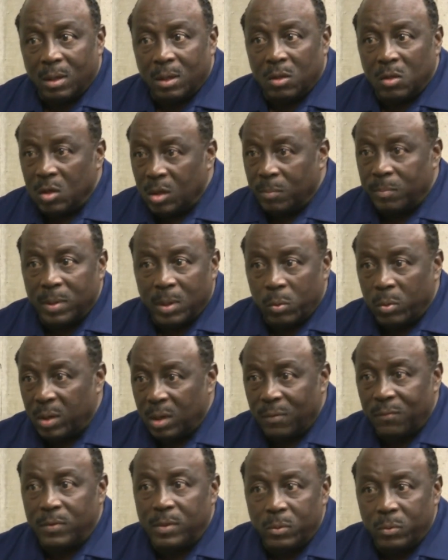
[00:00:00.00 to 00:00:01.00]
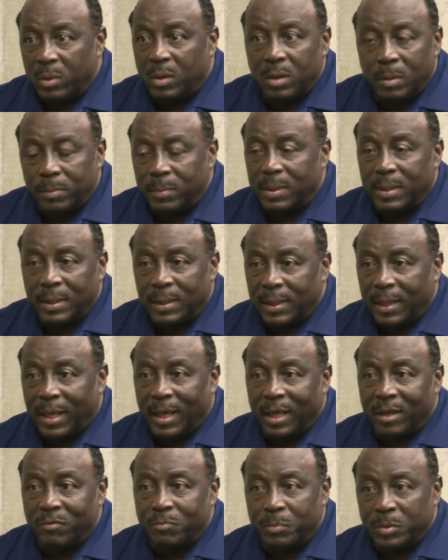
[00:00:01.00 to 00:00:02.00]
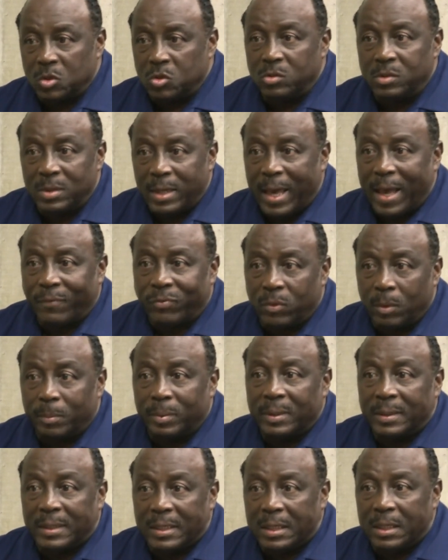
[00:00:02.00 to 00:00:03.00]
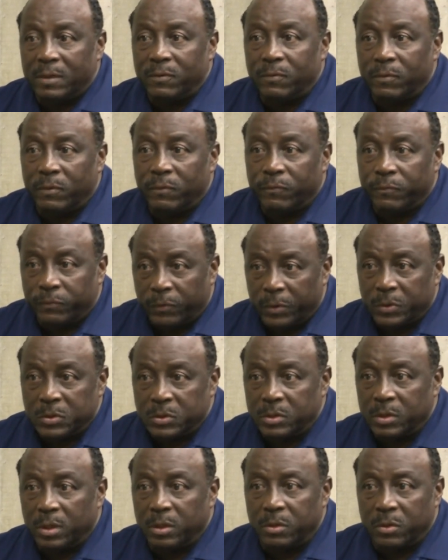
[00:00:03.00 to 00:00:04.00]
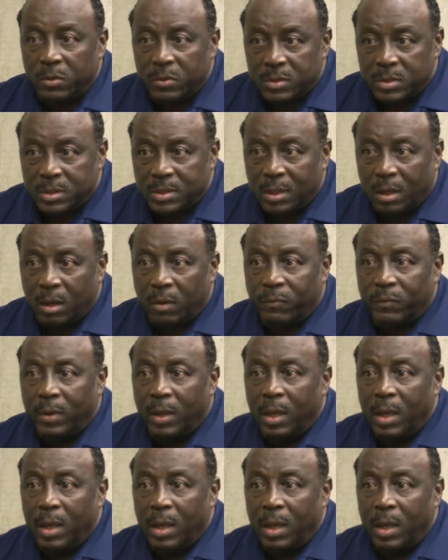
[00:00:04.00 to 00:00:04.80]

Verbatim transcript: You can be whatever you want to be in life, but you have to believe first in yourself.